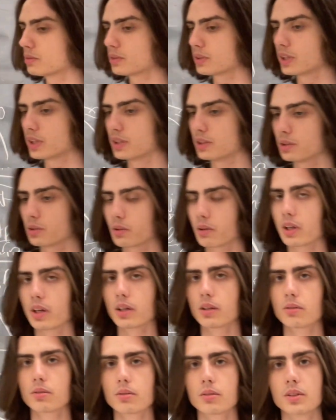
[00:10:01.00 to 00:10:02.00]
in your
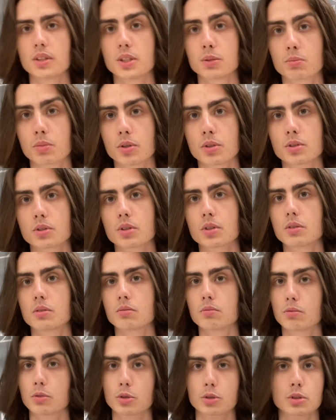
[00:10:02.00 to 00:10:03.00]
life this person
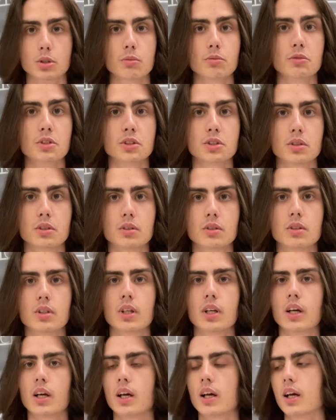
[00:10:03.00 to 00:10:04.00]
for some reason
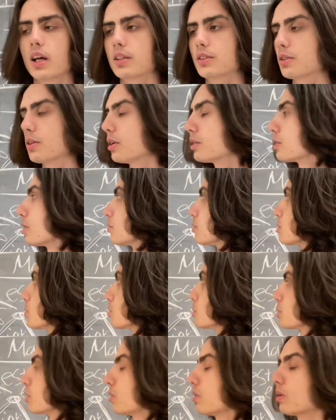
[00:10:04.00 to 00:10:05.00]
has a lot of
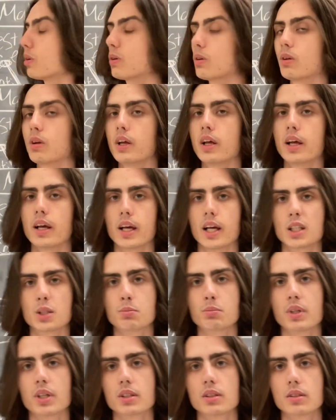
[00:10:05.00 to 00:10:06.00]
social
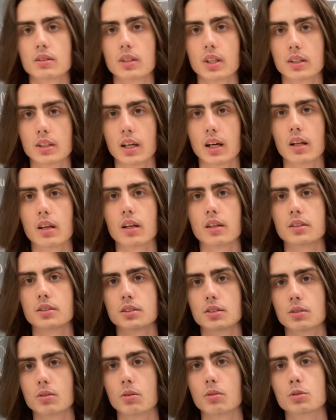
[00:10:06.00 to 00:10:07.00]
aspect that
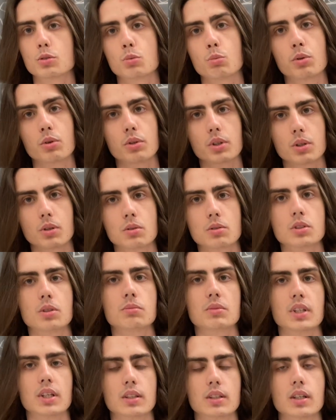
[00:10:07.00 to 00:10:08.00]
aligns, or superego or
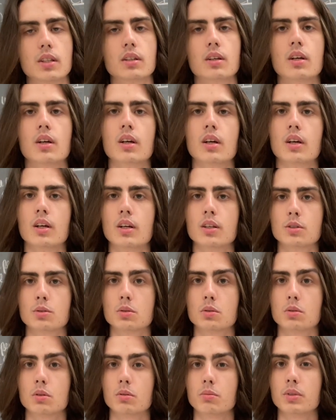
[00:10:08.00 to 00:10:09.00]
something like that, so
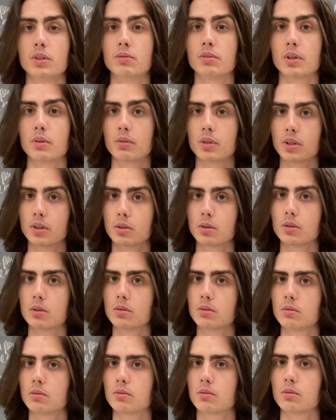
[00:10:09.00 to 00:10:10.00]
it will be very good
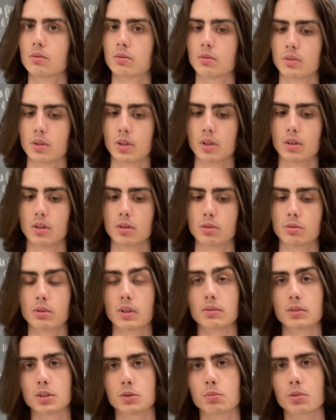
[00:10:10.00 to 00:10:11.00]
to have
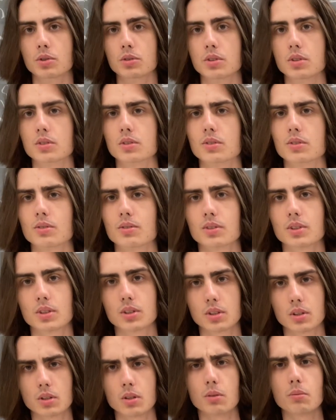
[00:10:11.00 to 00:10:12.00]
this person. So it's a
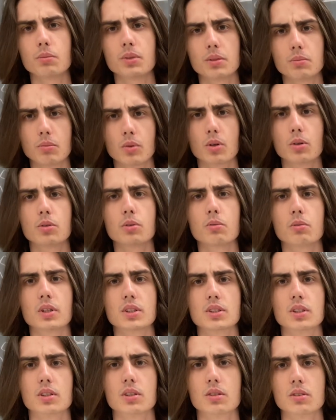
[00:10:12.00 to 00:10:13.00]
little bit more nuanced
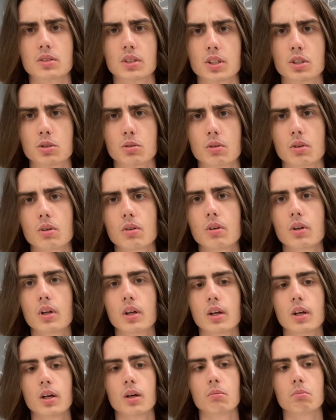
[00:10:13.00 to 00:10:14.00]
and contextual,
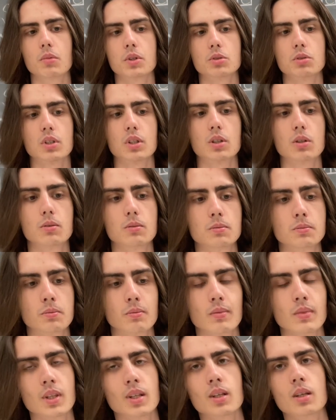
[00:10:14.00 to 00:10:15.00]
my triangle.
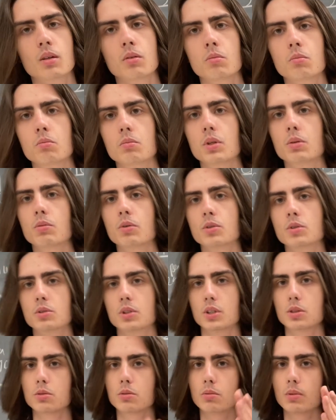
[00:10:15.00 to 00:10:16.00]
People try
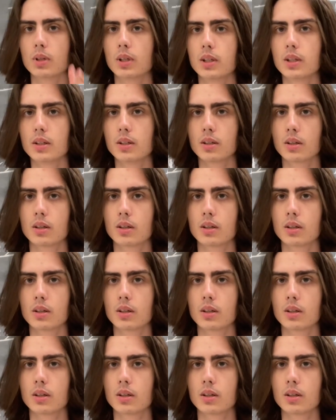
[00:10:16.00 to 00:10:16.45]
to really